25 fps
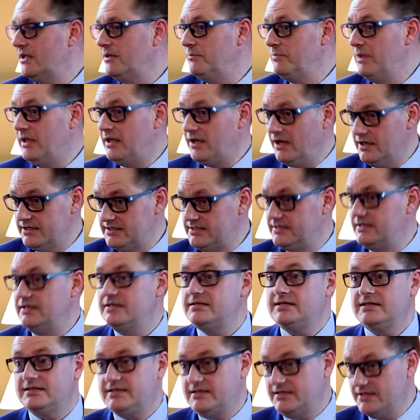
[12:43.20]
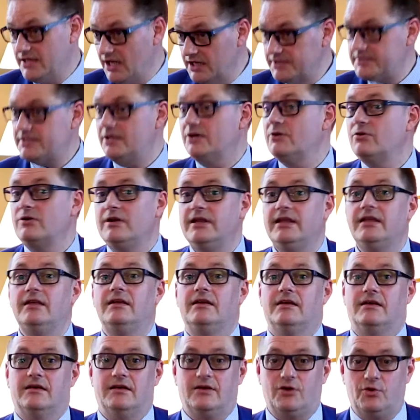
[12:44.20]
Because this is not only
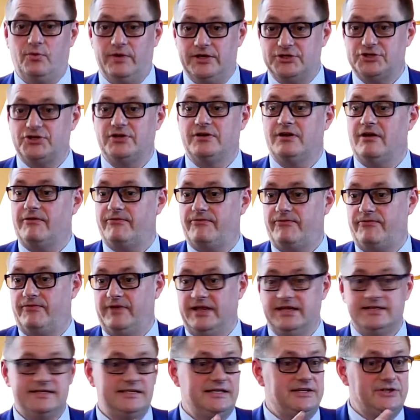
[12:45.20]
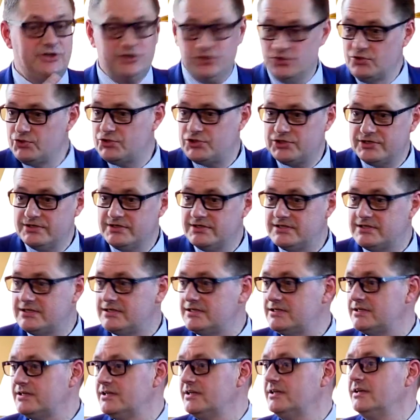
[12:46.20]
a question of
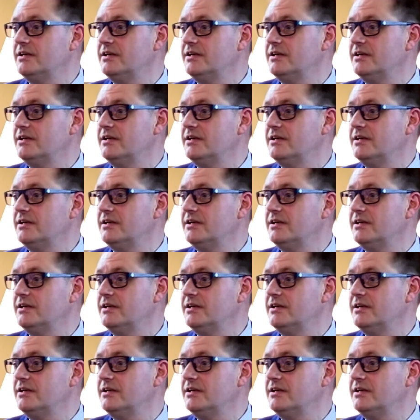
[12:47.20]
institutions,